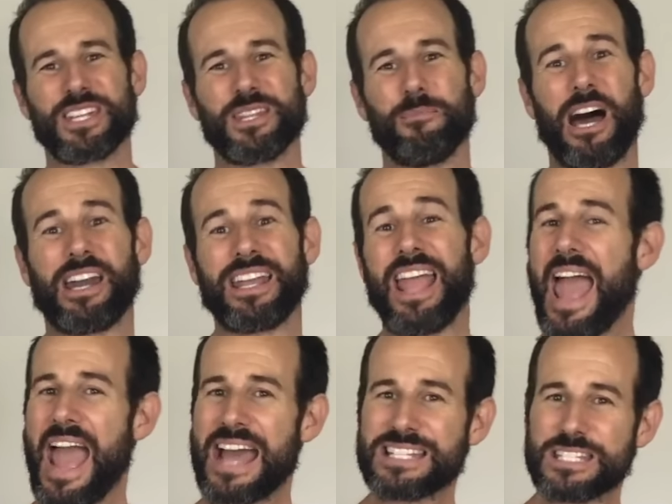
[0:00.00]
in the body
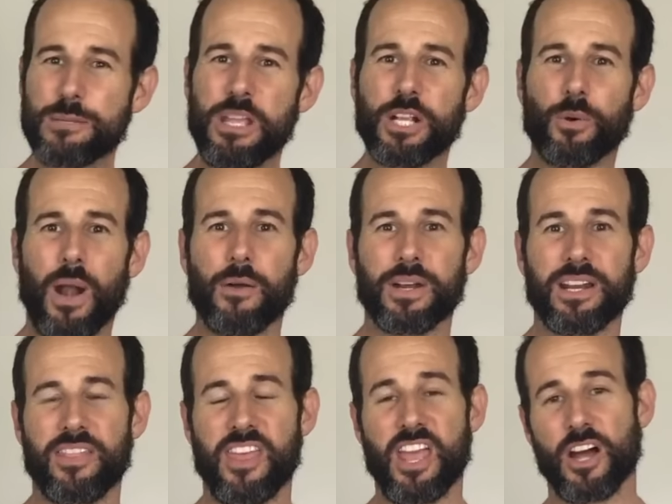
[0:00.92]
has to be
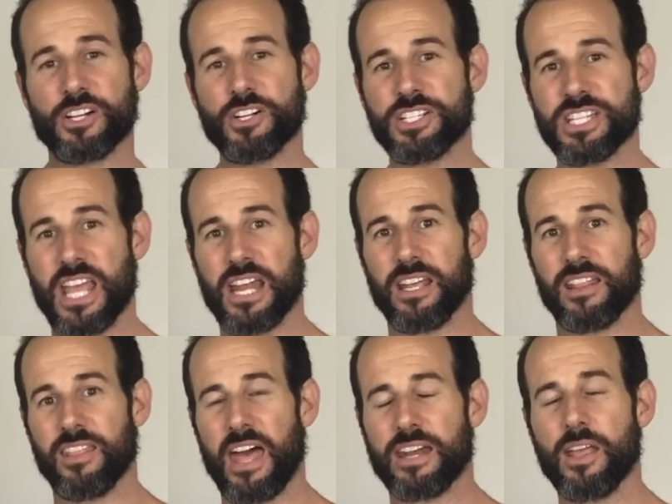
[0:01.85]
grounded in the understanding
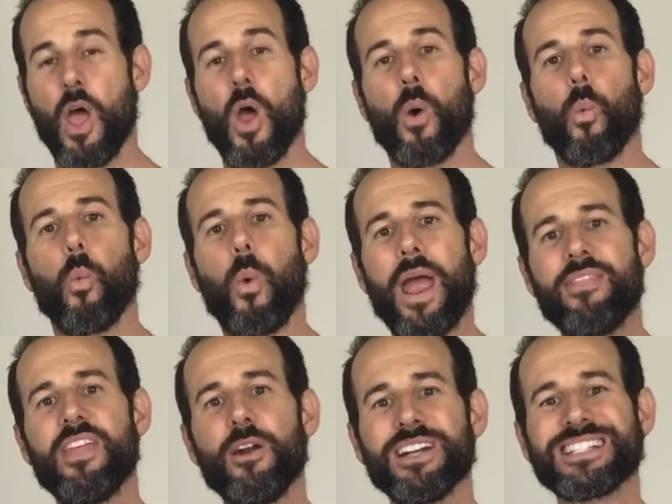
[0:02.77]
that
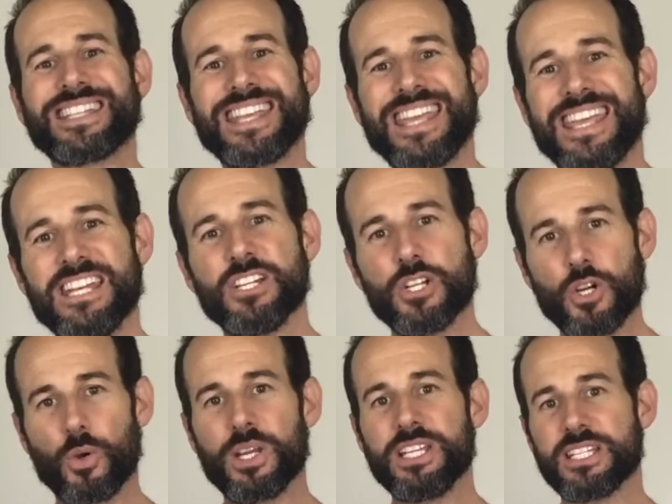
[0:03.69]
when there is
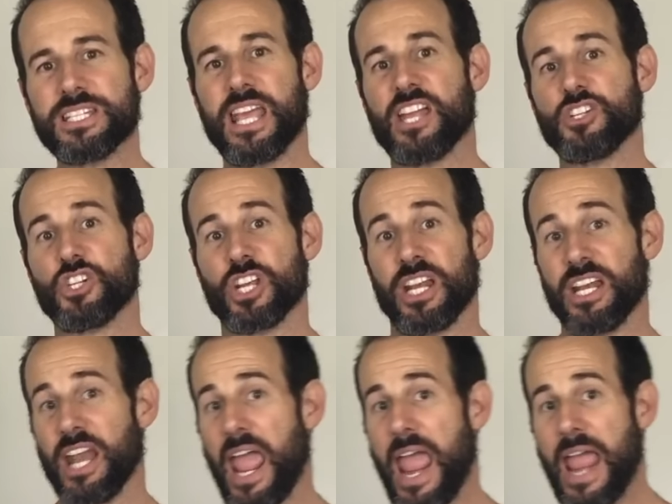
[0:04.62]
increased tension
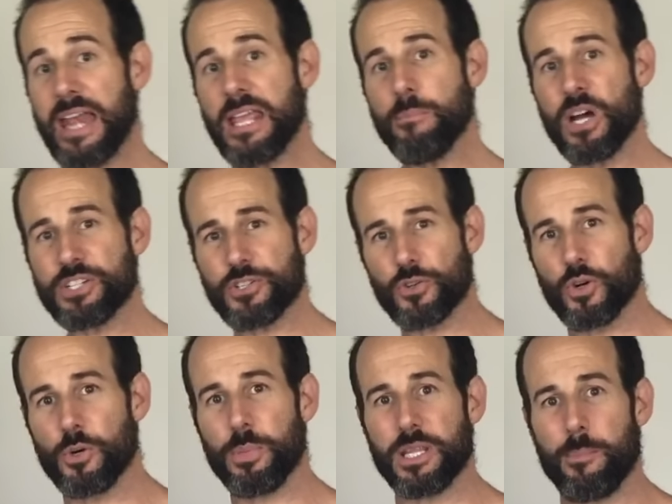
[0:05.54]
in any muscle
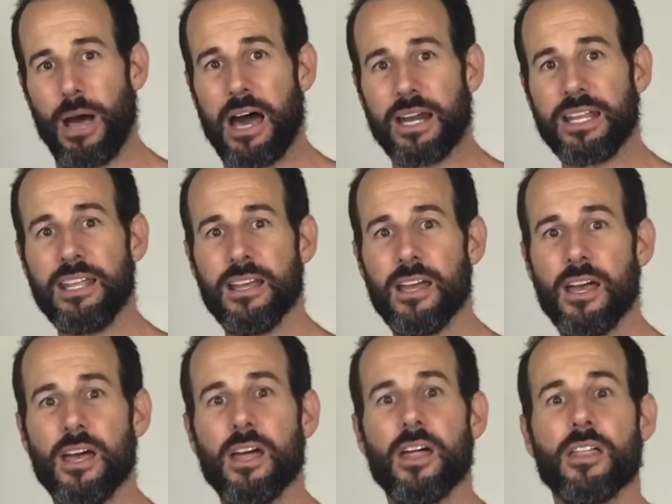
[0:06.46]
group in the body
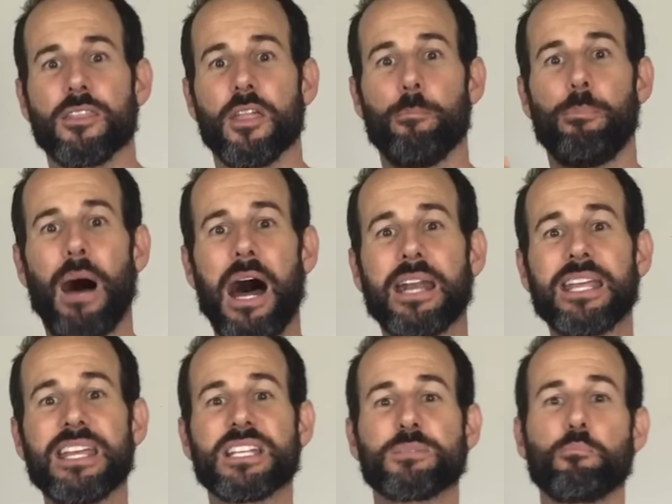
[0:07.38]

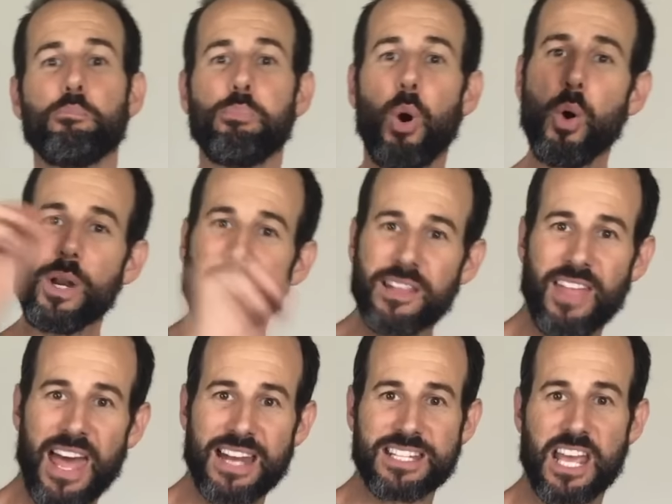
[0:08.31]
is putting
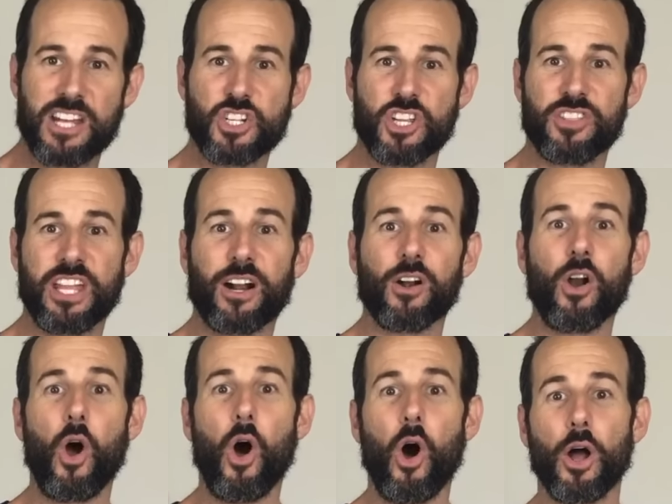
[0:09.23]
that tension
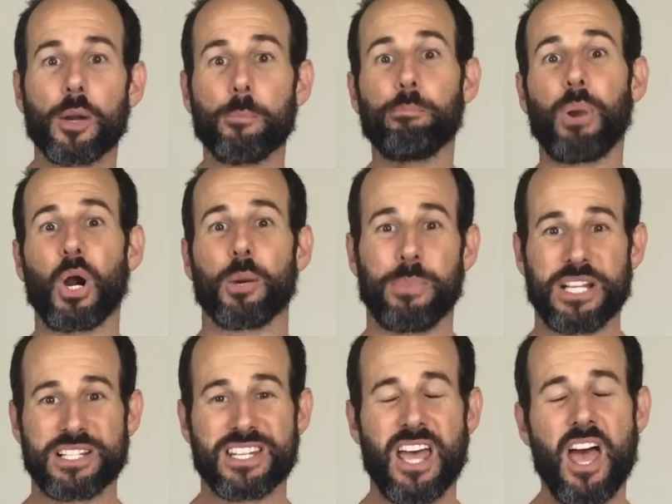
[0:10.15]
there on
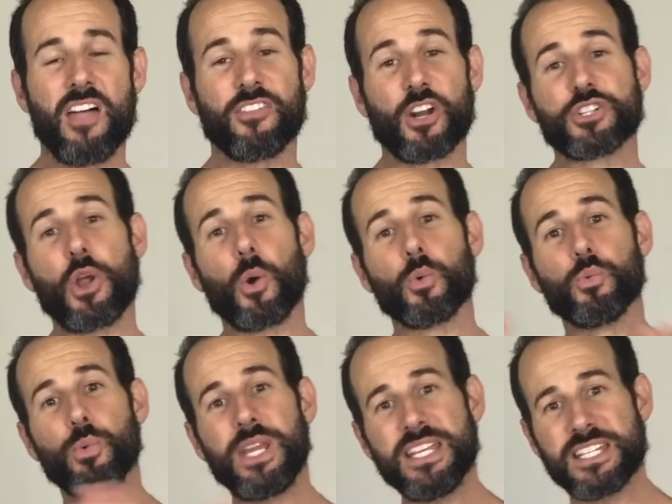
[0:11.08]
purpose. There's a
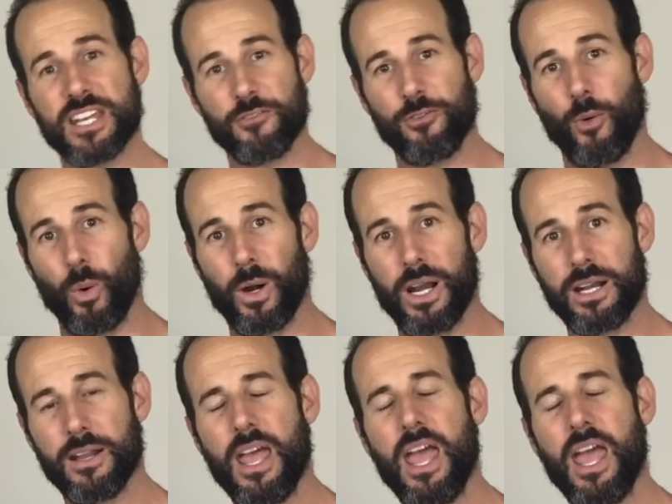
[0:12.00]
reason for it.